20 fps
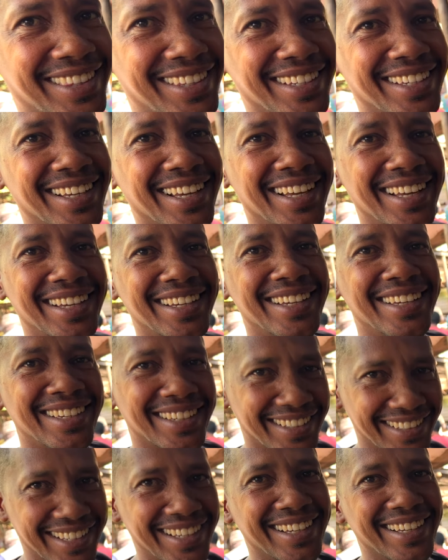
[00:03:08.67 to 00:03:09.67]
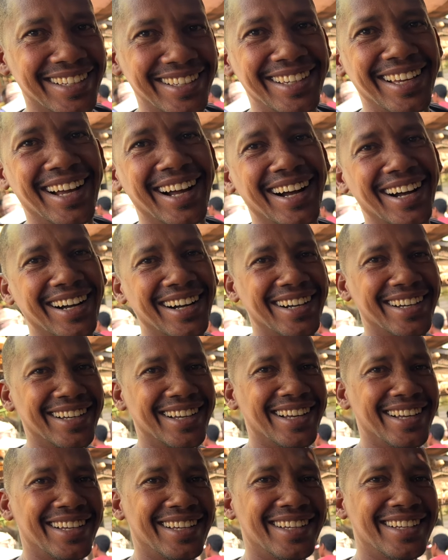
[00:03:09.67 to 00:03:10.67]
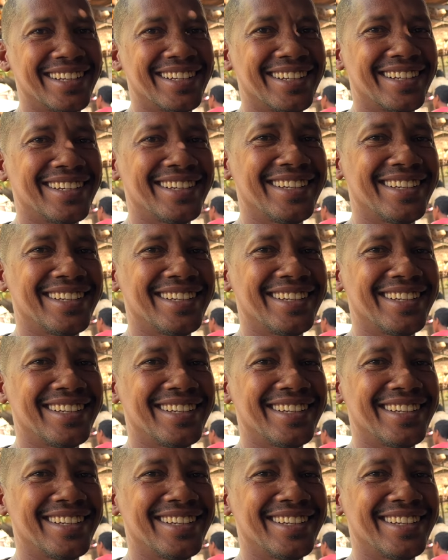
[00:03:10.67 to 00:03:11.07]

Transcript: You got to pay for the bait. Yeah. Okay, you got to pay for everything.